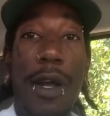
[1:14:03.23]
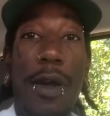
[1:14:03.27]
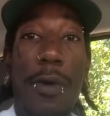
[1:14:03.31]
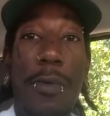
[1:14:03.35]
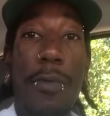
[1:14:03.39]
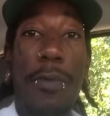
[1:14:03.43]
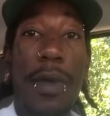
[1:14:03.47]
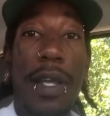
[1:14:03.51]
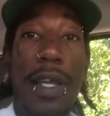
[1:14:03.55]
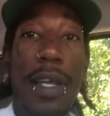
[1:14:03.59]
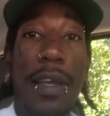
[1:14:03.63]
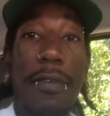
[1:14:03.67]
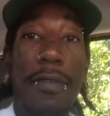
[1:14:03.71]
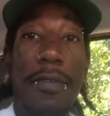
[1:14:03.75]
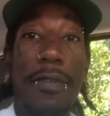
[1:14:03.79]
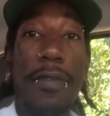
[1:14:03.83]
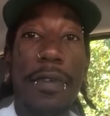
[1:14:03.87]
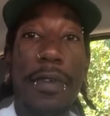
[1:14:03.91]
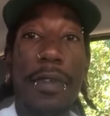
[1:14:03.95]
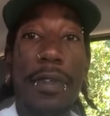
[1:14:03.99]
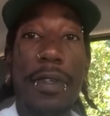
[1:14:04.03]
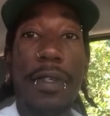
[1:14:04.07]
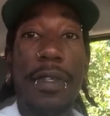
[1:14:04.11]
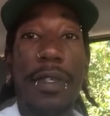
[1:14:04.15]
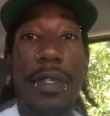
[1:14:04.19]
we can
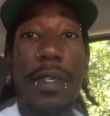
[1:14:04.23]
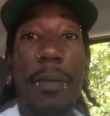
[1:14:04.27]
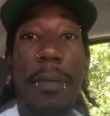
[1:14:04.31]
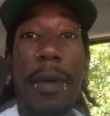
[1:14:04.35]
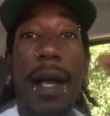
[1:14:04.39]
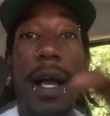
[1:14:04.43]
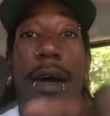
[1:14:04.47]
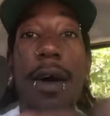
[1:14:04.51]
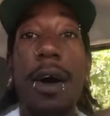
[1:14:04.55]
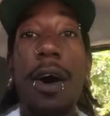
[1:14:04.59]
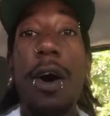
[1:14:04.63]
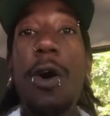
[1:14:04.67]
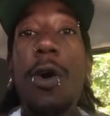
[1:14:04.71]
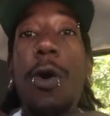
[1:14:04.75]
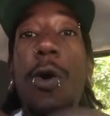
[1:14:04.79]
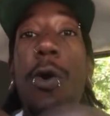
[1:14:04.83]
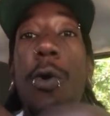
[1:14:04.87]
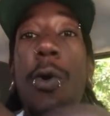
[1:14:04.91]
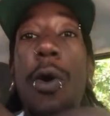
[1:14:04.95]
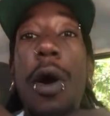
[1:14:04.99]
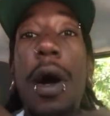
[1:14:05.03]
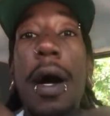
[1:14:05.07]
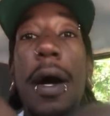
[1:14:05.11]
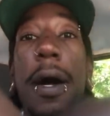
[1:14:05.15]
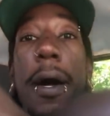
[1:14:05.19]
somehow, oh,
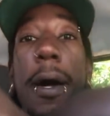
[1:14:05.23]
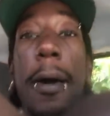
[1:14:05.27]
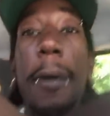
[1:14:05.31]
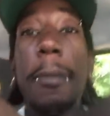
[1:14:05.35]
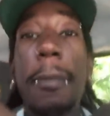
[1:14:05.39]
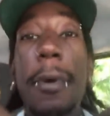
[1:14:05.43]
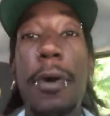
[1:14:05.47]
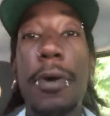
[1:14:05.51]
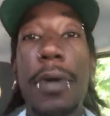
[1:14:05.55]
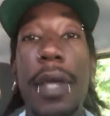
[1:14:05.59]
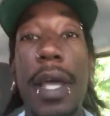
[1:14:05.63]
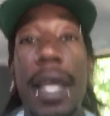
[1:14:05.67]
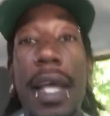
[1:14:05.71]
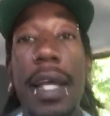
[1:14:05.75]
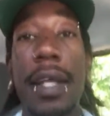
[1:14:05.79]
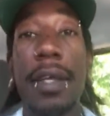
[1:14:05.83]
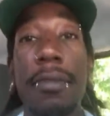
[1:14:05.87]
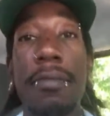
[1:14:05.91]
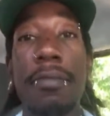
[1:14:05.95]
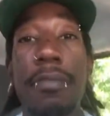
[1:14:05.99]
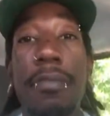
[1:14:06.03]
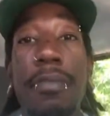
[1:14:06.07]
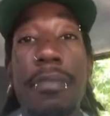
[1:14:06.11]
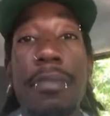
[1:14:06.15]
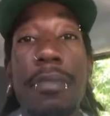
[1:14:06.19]
um, okay.
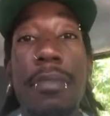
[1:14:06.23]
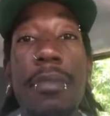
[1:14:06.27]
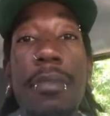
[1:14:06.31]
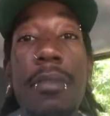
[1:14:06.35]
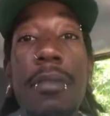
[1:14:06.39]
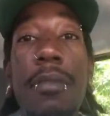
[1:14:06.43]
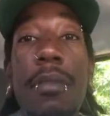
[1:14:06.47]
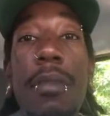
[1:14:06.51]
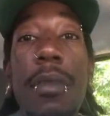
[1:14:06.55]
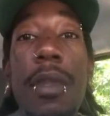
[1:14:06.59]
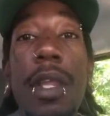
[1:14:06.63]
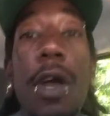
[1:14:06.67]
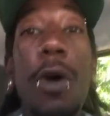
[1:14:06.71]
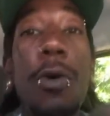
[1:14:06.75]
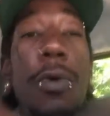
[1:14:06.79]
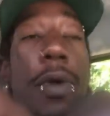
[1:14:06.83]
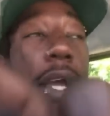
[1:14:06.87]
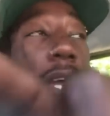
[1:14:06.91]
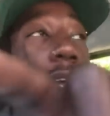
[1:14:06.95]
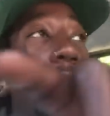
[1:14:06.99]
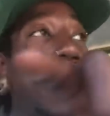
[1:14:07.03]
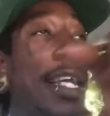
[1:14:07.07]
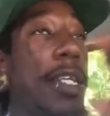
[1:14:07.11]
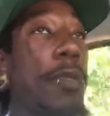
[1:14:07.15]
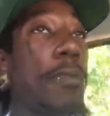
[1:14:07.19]

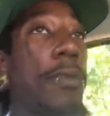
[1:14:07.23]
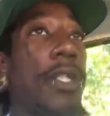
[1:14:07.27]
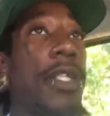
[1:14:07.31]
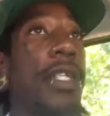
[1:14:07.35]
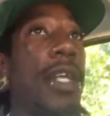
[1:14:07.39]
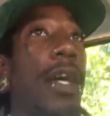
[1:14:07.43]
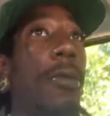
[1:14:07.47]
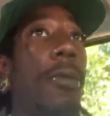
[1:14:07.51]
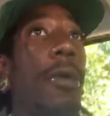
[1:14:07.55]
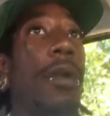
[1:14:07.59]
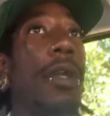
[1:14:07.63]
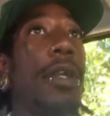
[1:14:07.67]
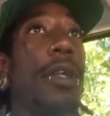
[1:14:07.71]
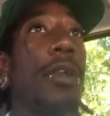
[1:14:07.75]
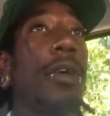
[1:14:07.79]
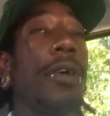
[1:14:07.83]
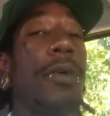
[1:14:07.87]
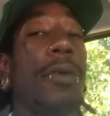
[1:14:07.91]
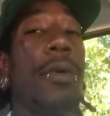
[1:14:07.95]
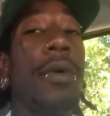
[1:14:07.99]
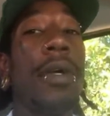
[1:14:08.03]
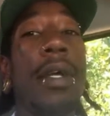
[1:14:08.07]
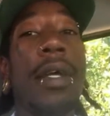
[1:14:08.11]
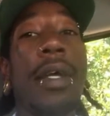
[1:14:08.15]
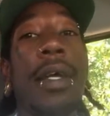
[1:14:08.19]
Okay, that's what y'all want to know.
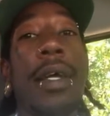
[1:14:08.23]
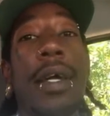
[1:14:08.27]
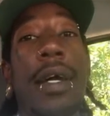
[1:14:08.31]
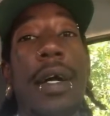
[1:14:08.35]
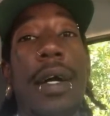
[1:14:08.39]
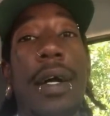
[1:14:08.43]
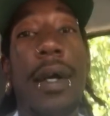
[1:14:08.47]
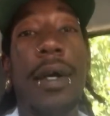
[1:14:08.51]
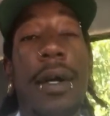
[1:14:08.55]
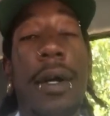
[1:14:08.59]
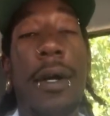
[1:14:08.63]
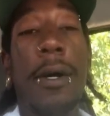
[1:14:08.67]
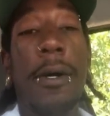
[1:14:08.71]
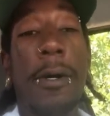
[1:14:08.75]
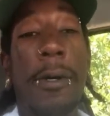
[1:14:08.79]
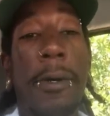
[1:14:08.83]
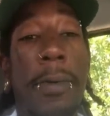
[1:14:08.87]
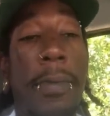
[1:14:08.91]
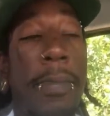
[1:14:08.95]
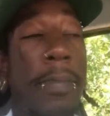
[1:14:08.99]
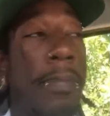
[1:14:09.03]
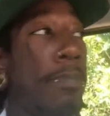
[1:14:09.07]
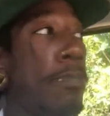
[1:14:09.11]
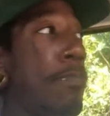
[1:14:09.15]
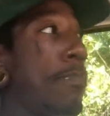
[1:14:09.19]

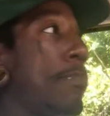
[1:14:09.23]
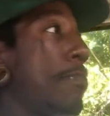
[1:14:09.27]
Um,